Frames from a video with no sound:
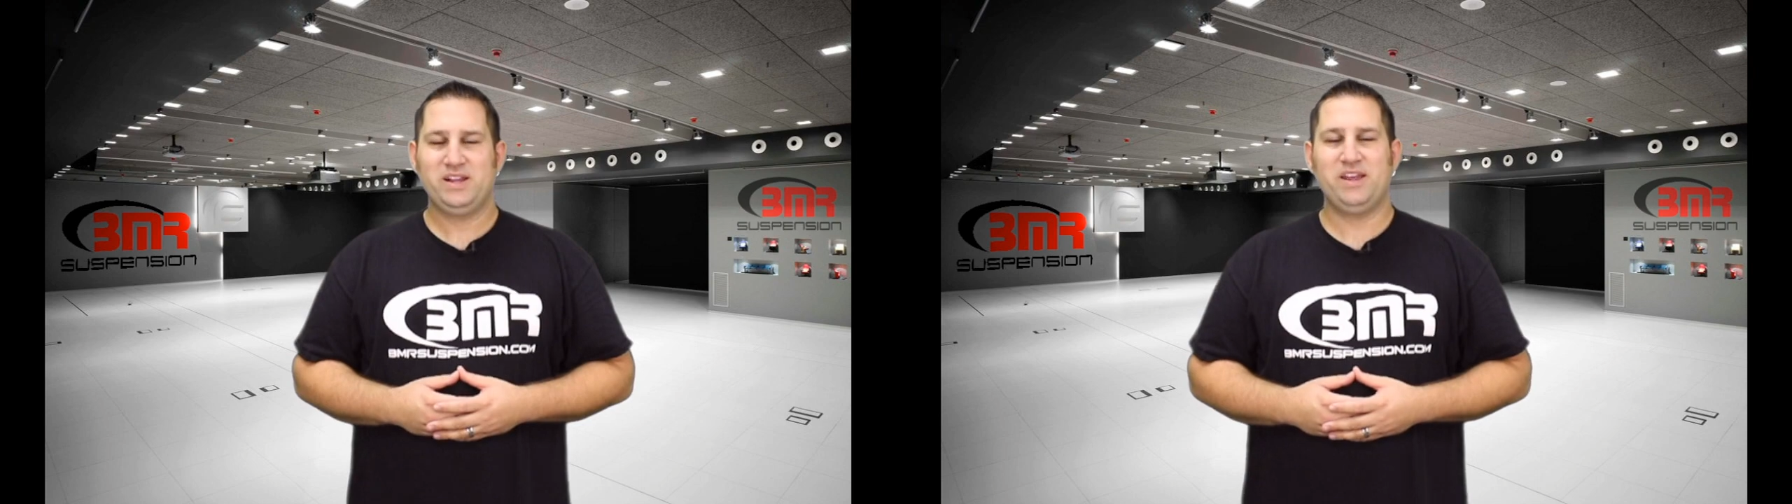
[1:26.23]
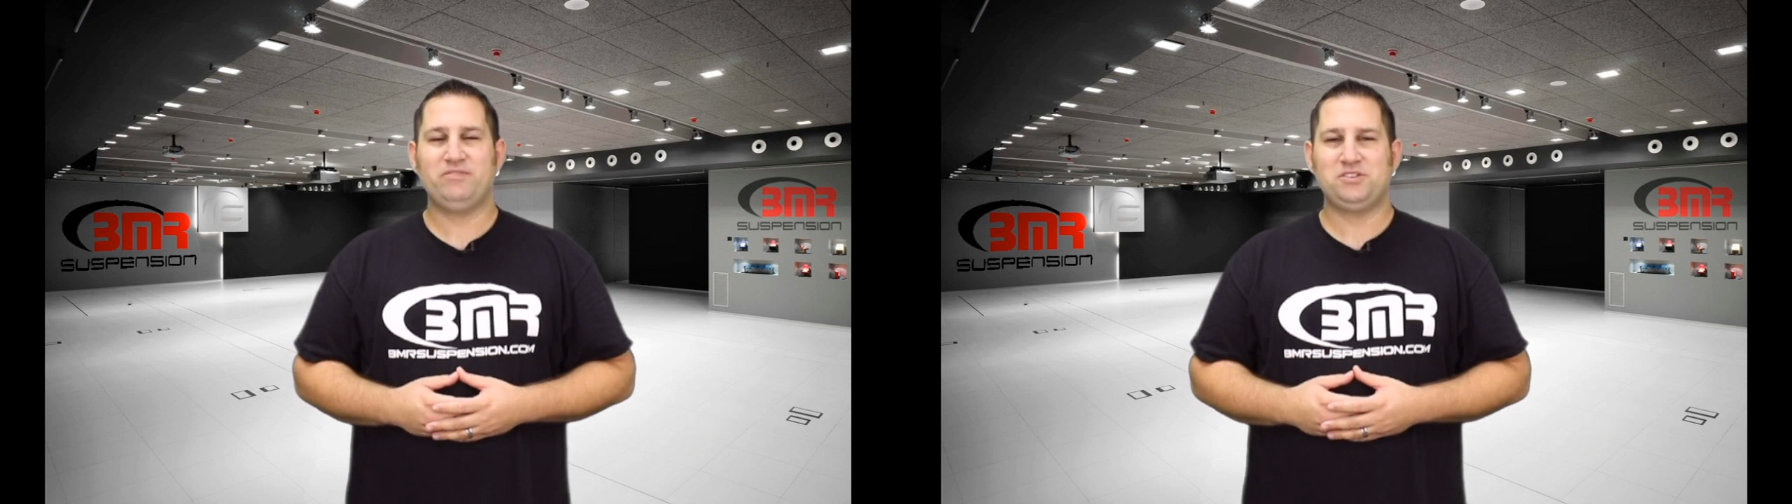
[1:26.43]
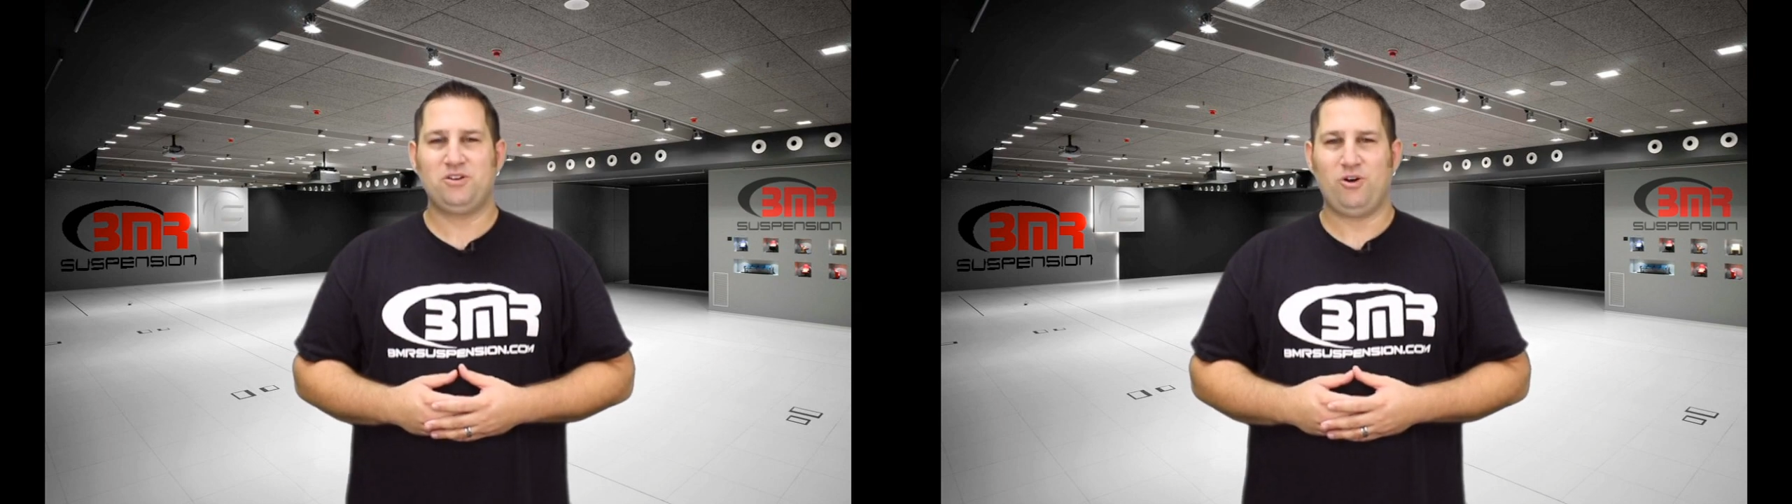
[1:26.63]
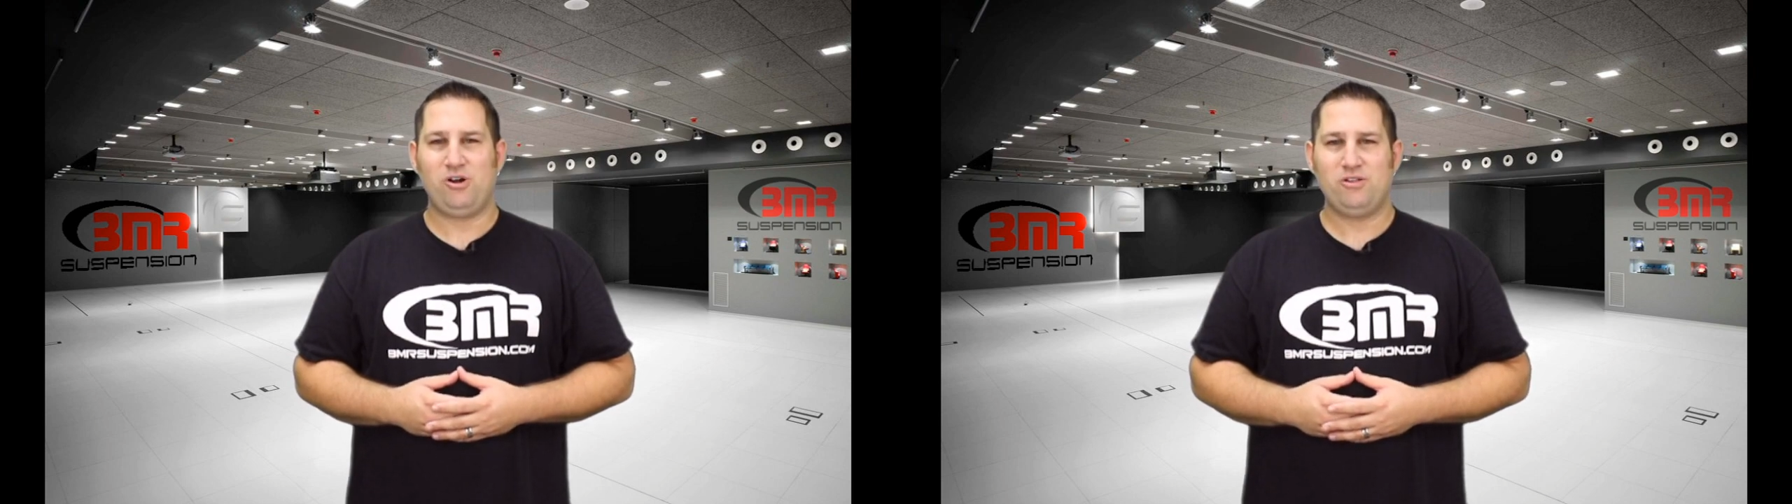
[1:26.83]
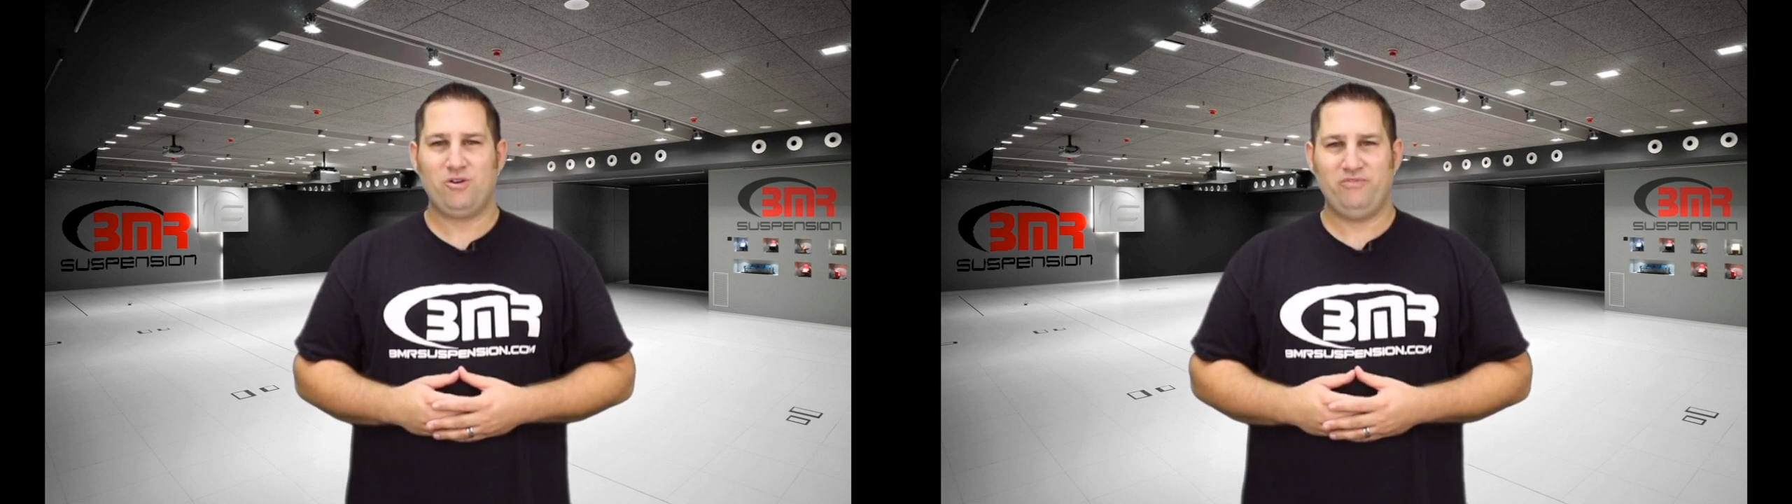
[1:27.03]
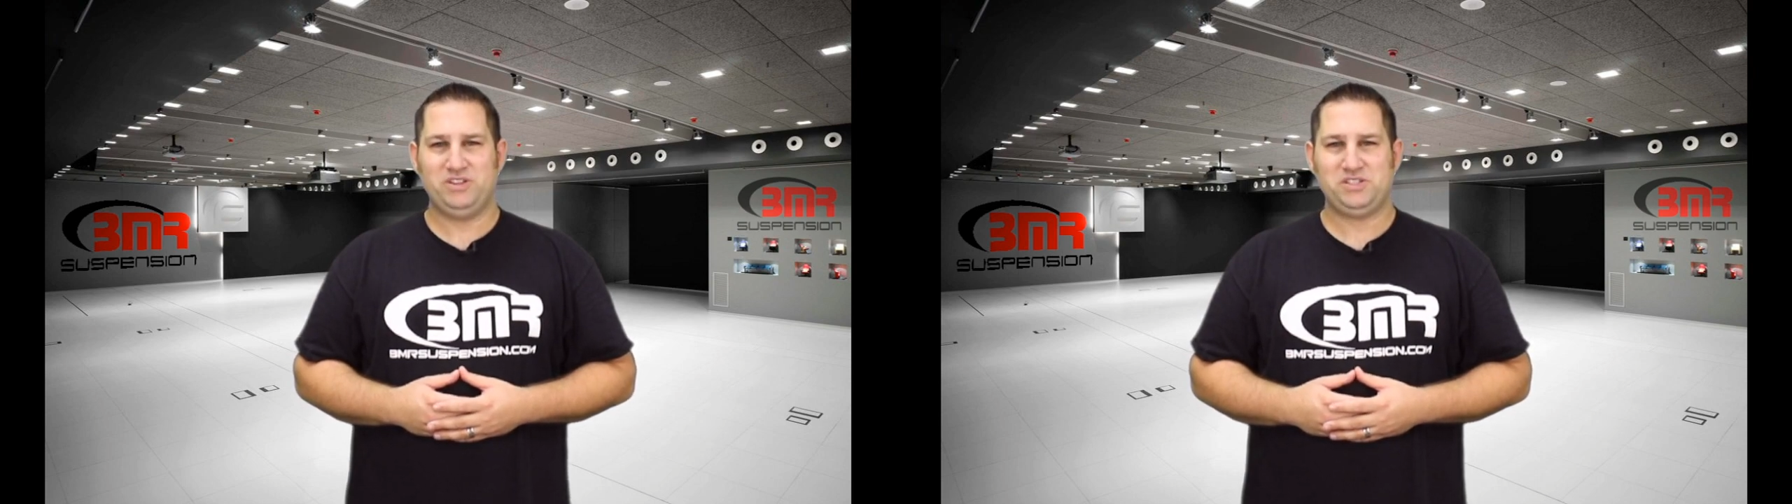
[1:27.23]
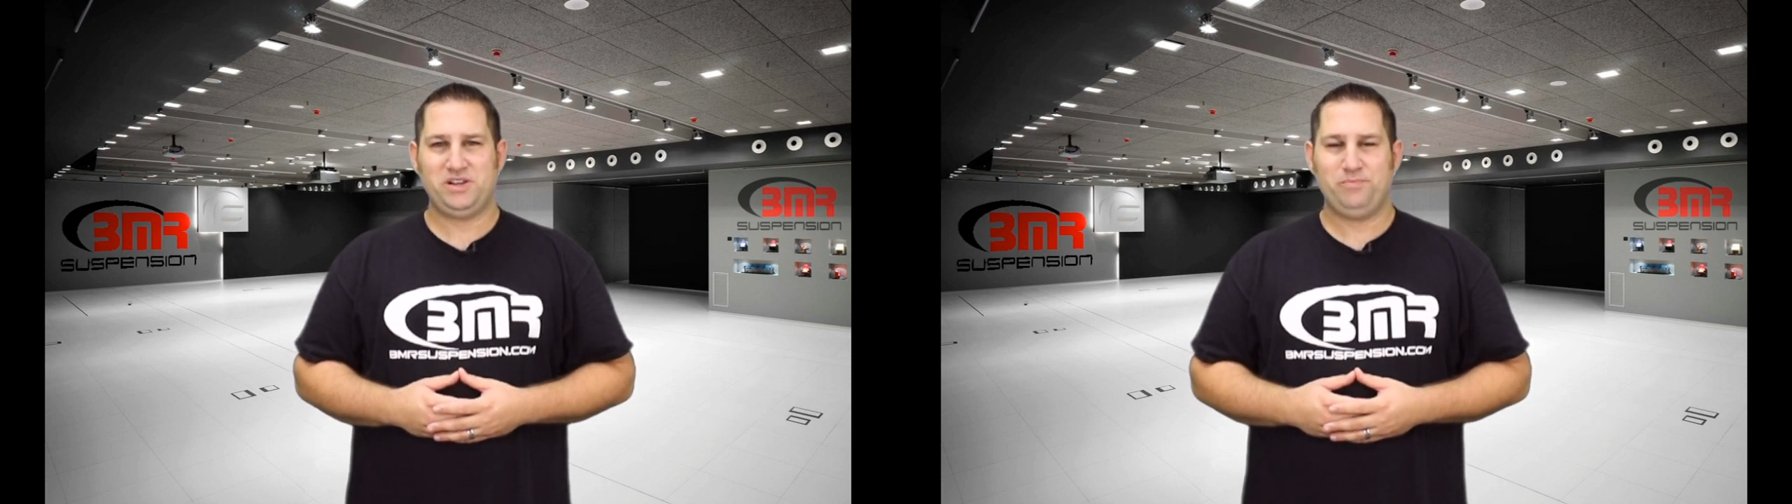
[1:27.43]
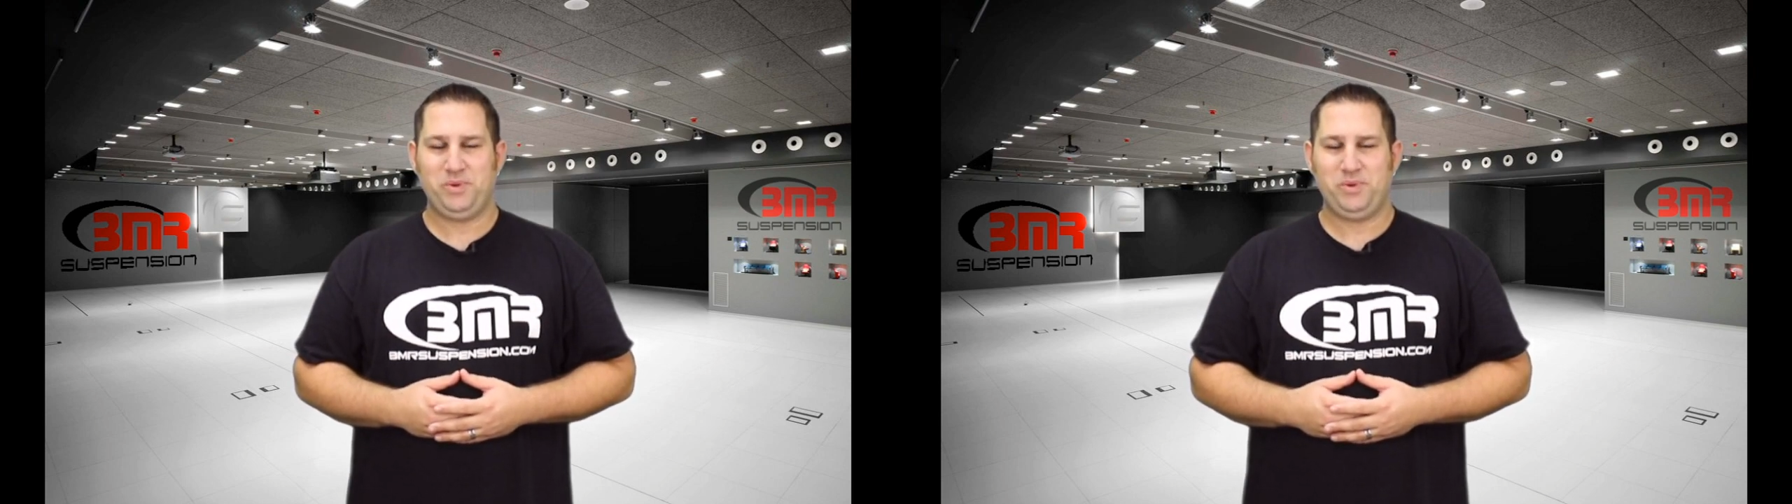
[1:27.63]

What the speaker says: give us a call or visit